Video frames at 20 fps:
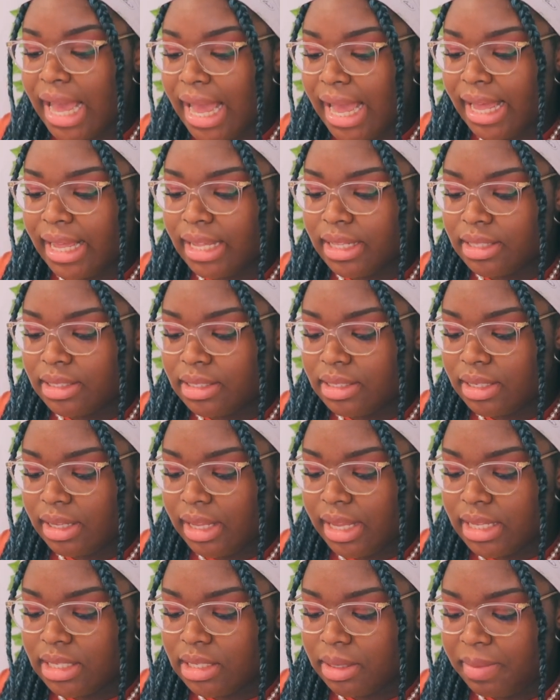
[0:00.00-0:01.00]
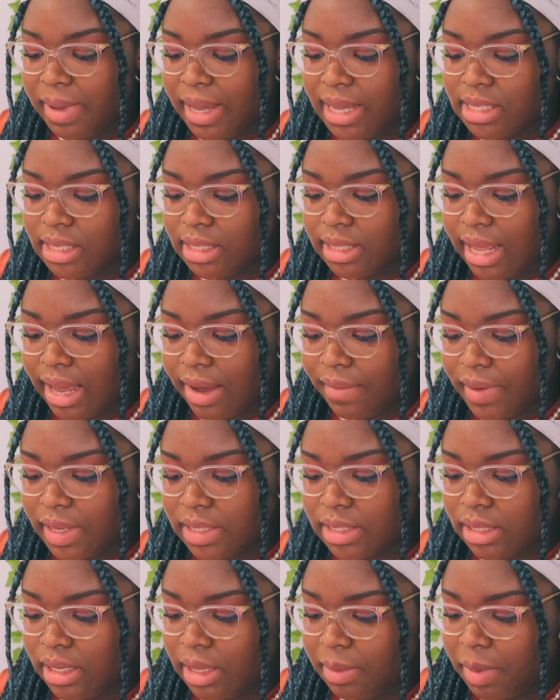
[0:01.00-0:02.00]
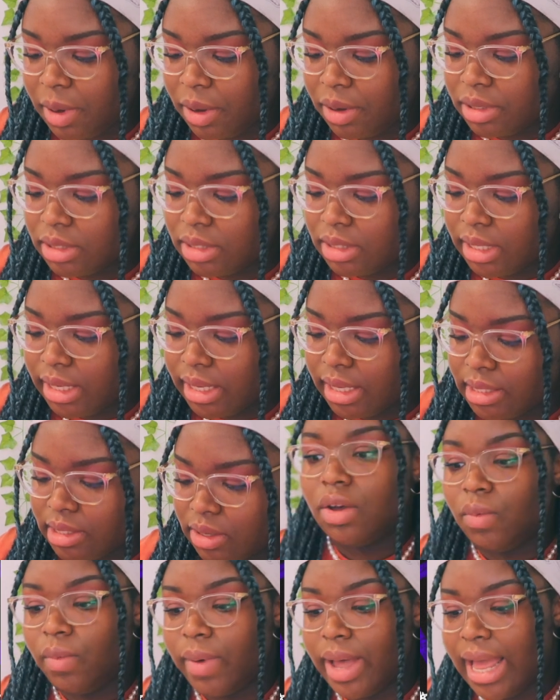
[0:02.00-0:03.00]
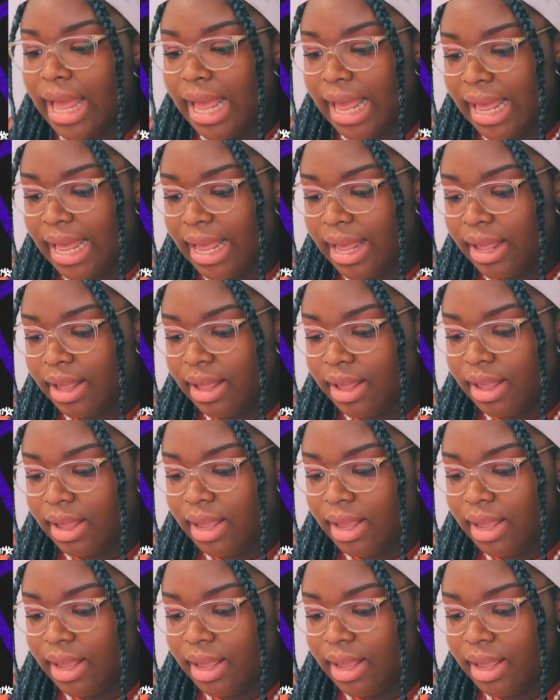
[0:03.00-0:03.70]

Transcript: and it's a painting that I recently posted where